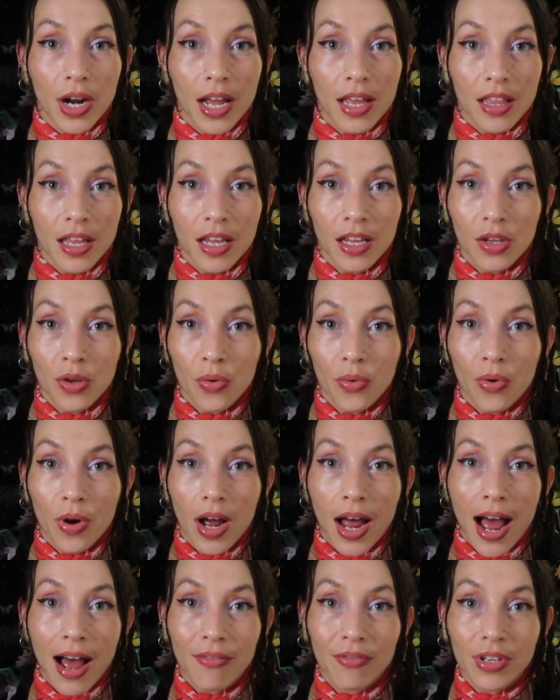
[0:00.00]
I think you
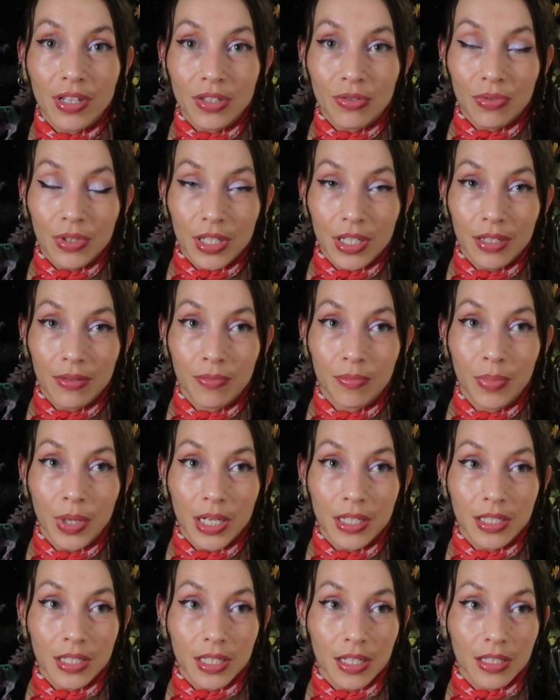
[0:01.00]
have this really
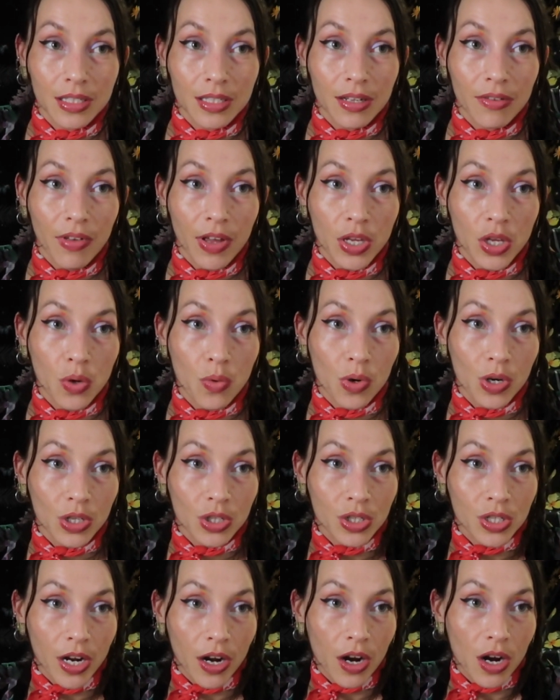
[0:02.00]
big sense of like you want to
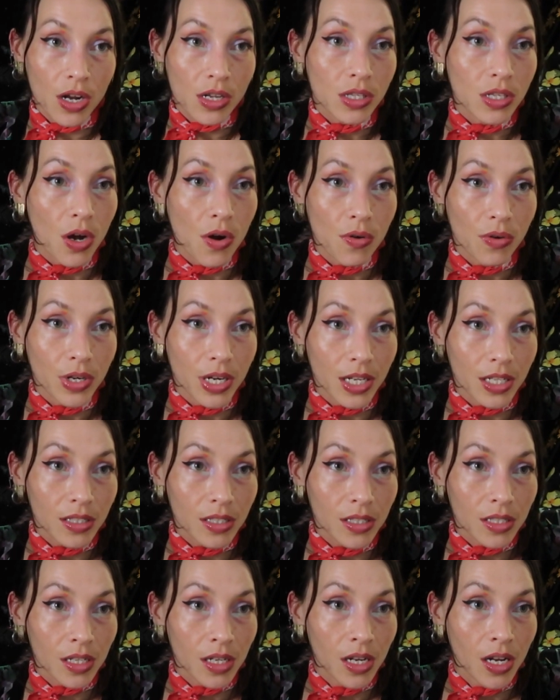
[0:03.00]
share
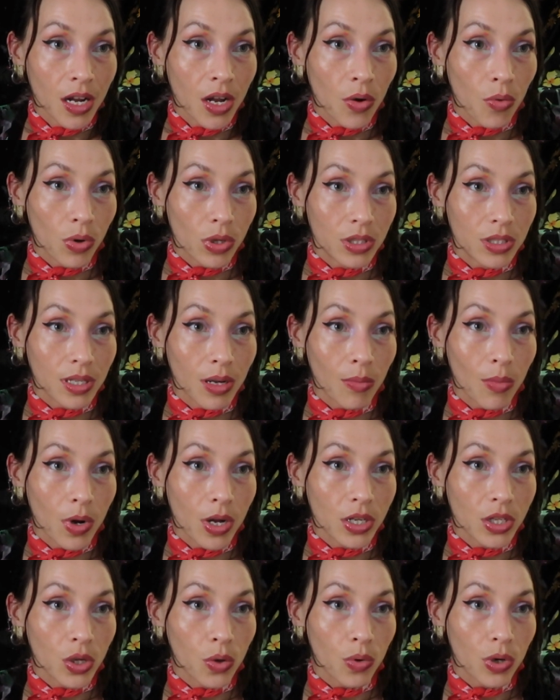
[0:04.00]
aloneness with
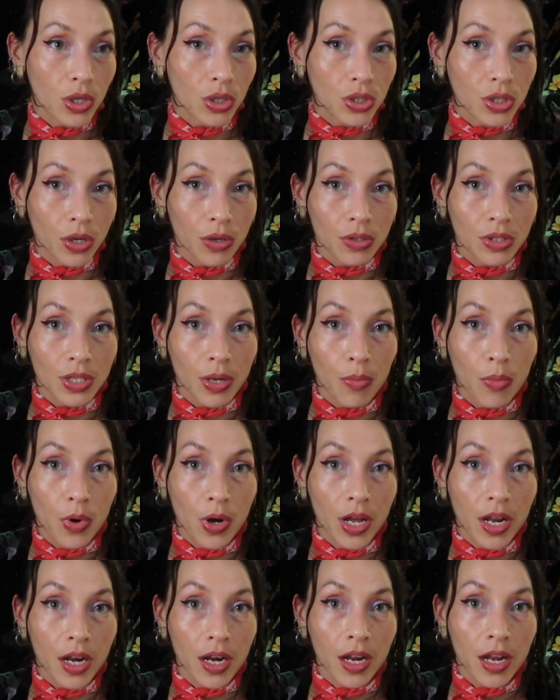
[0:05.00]
someone. You want to show
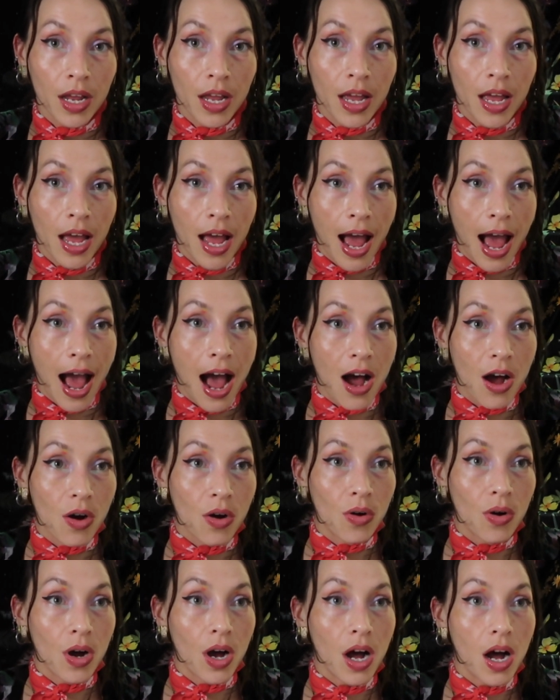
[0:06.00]
someone
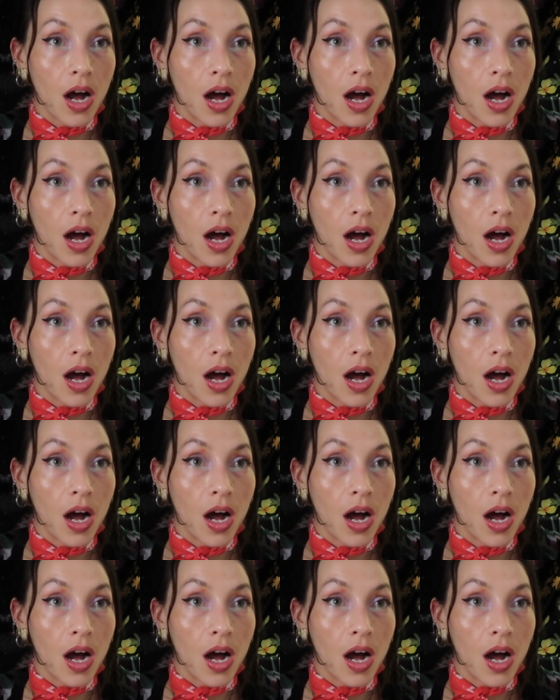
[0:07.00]
how